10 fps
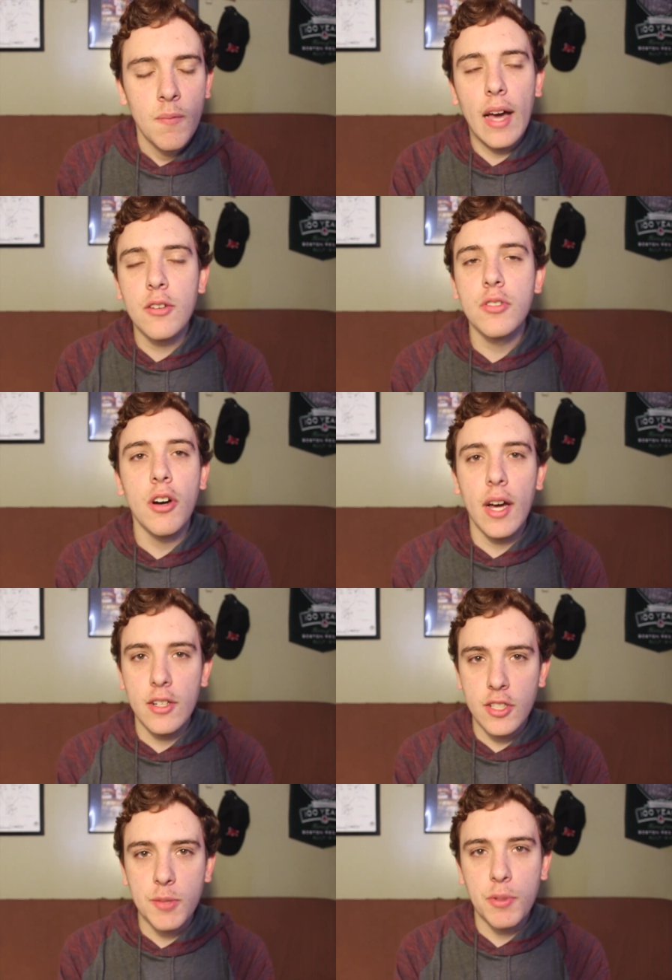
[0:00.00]
I don't know how to
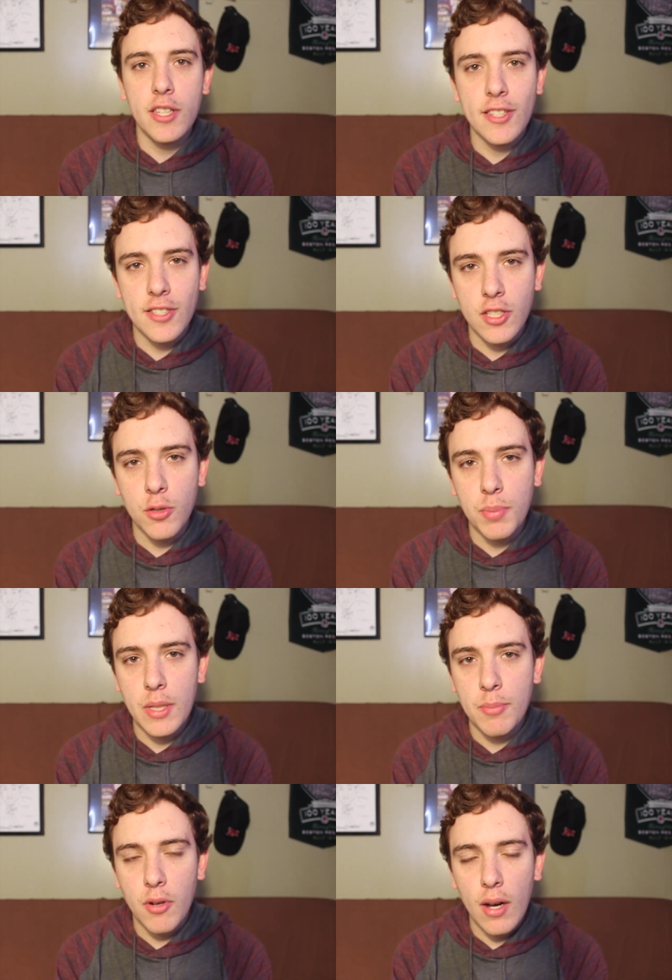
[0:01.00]
explain this to you
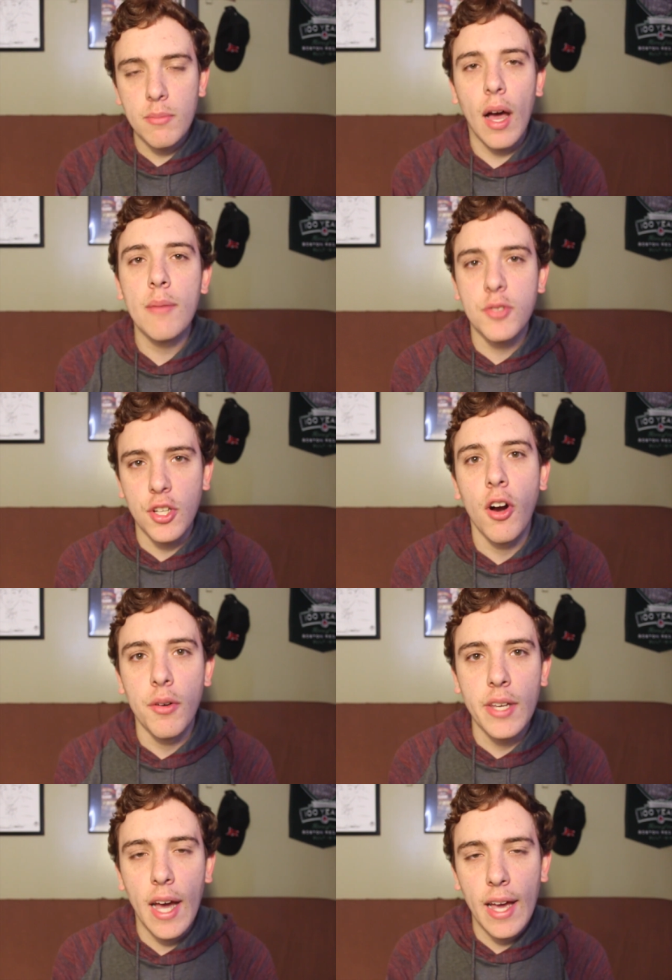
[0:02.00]
people. I'm I'm
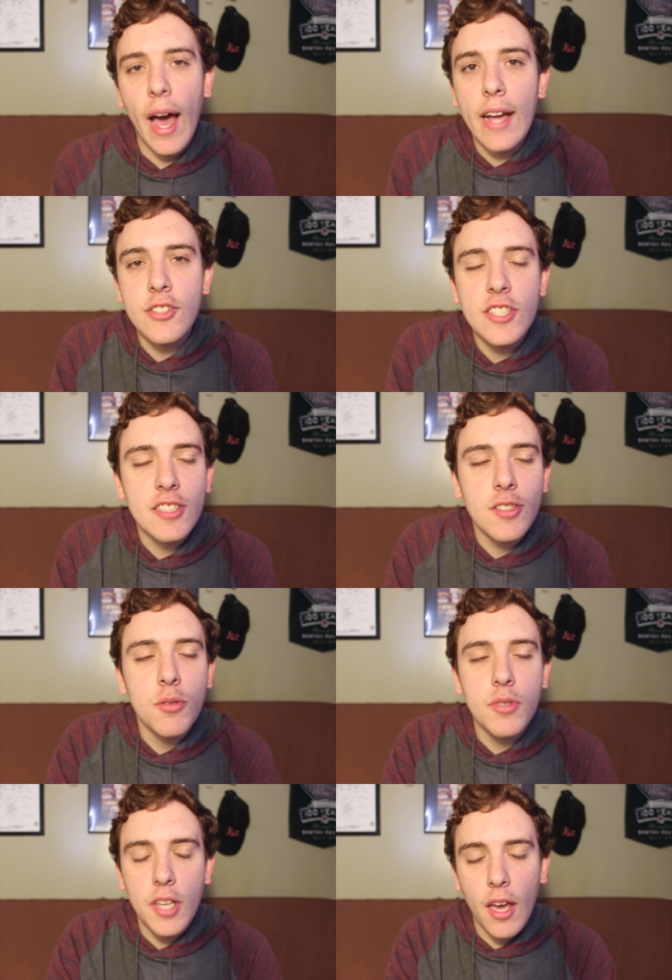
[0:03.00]
sorry. I, I just
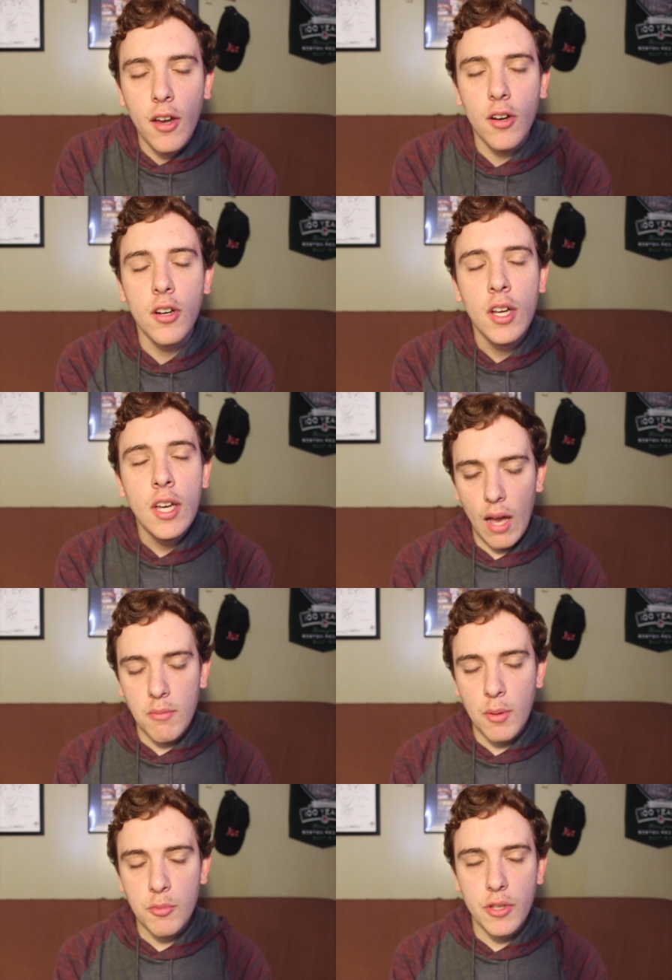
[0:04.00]
don't care. I
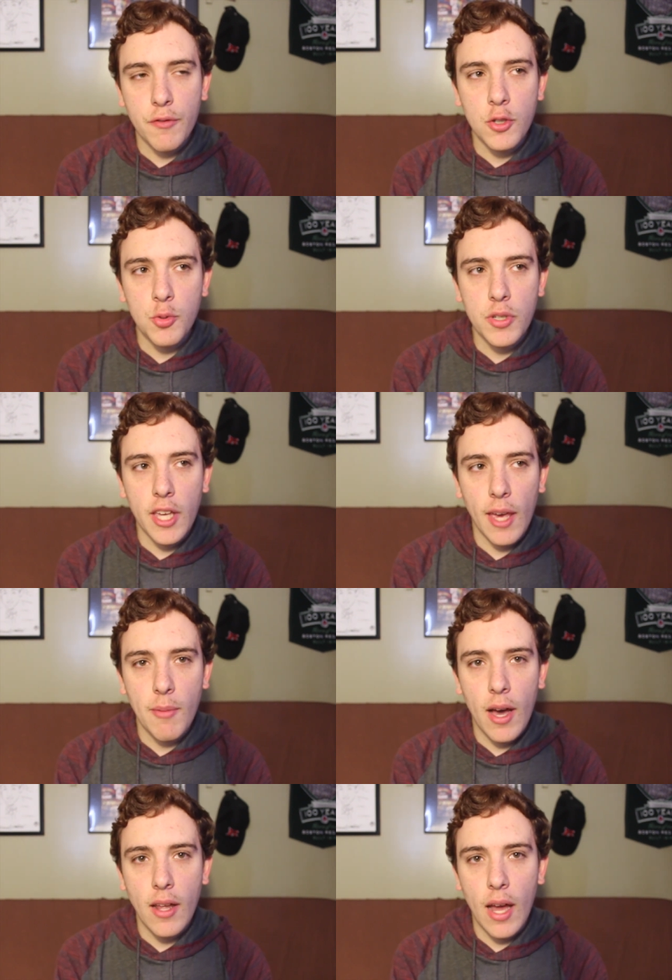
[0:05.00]
remember when the first one came
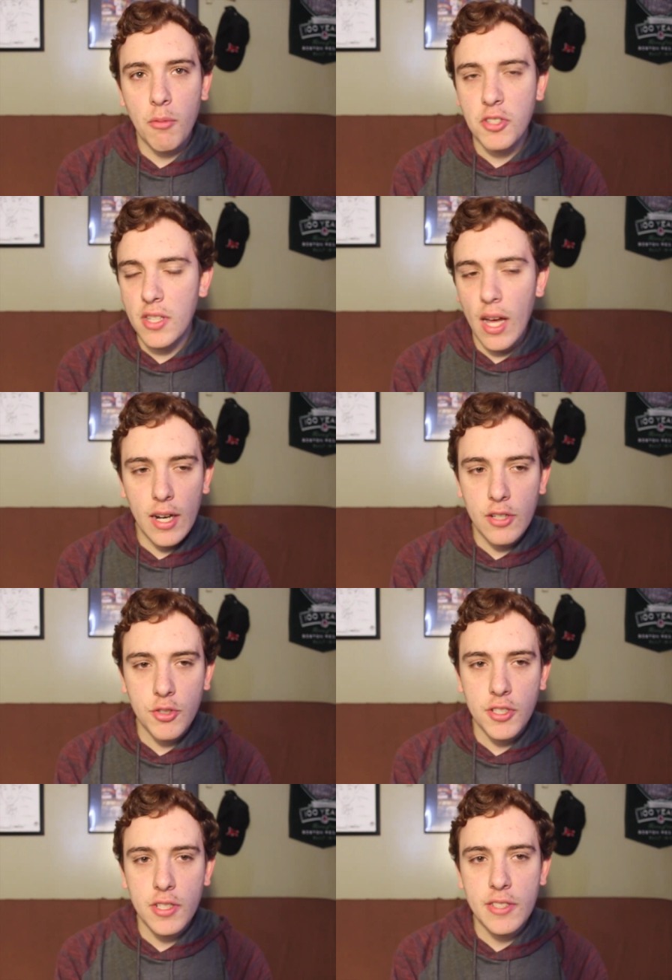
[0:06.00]
out, I was not
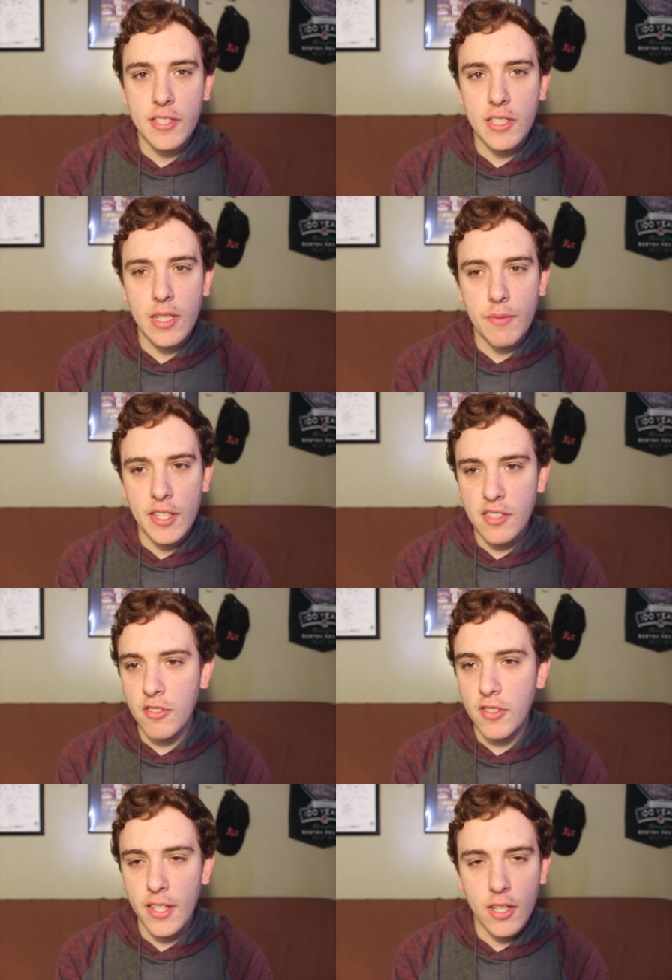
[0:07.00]
interested in seeing it because it
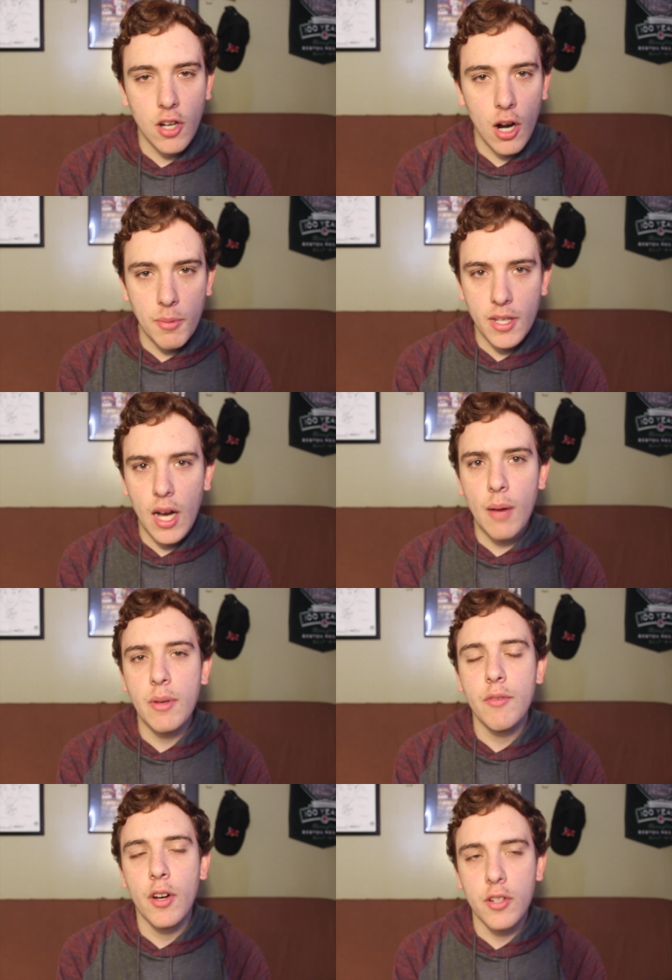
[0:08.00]
looked like a carbon copy
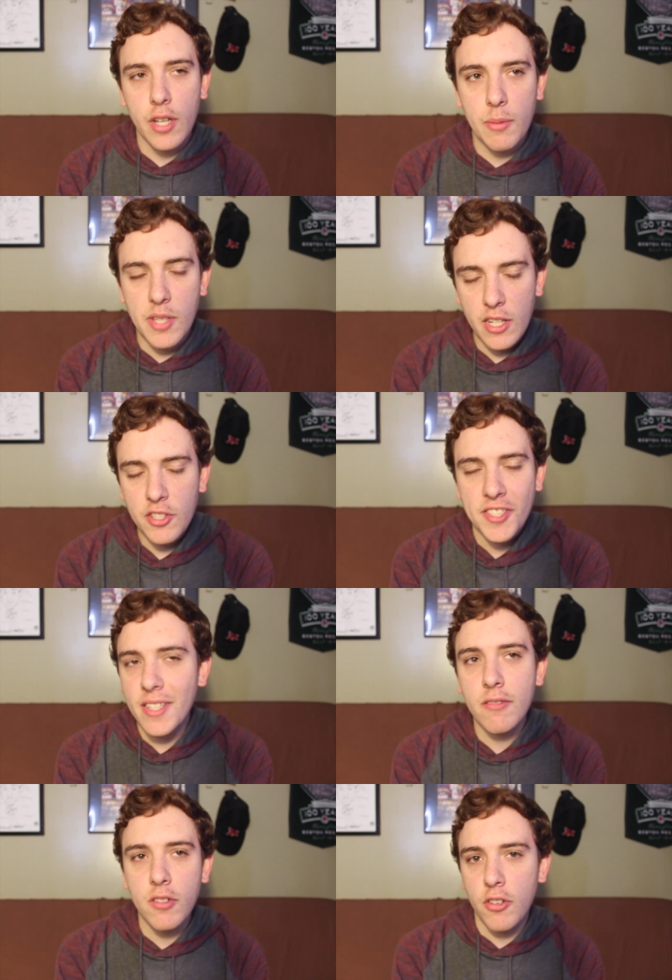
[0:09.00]
of Hunger Games, and it just
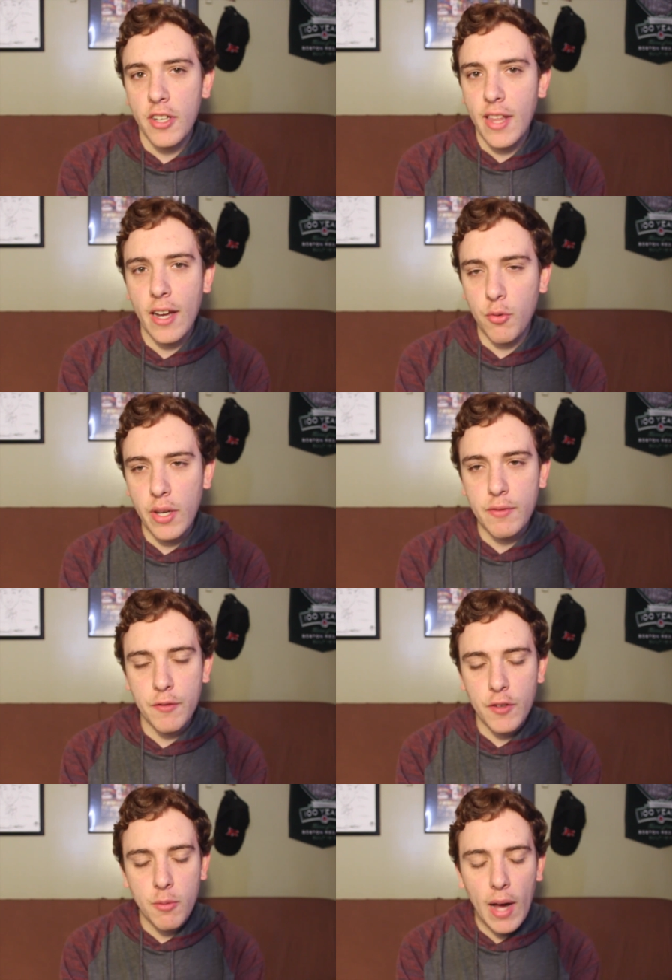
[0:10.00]
didn't look like that great of a
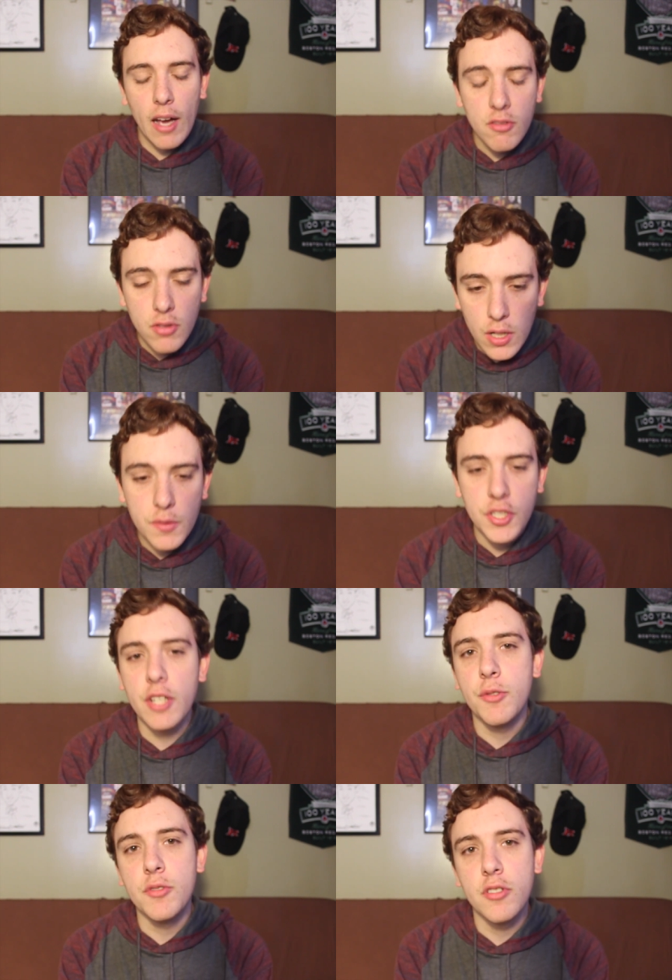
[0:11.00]
film. I love
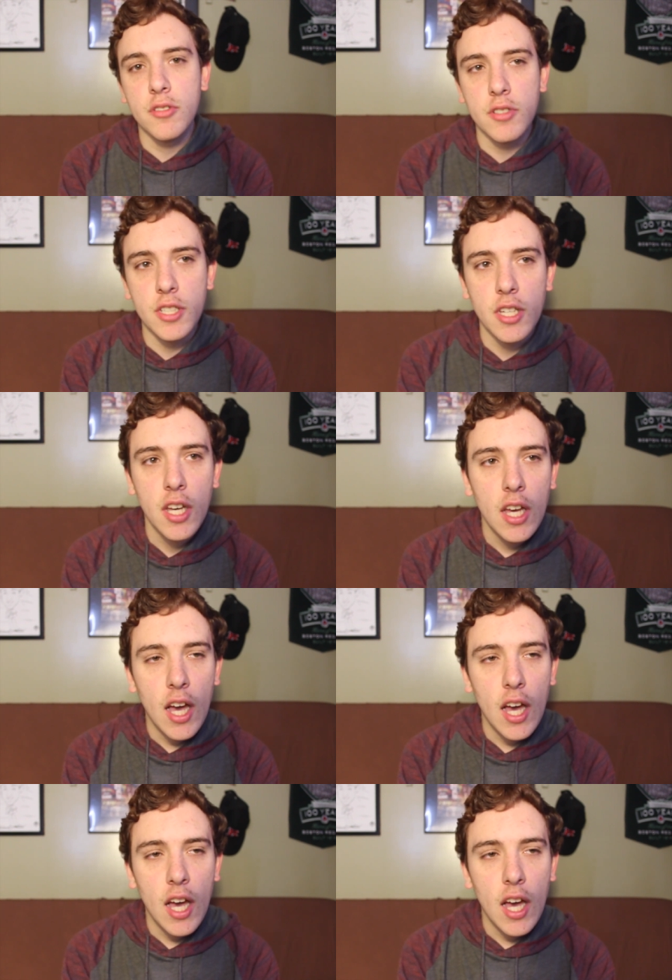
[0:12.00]
Shailene Woodley.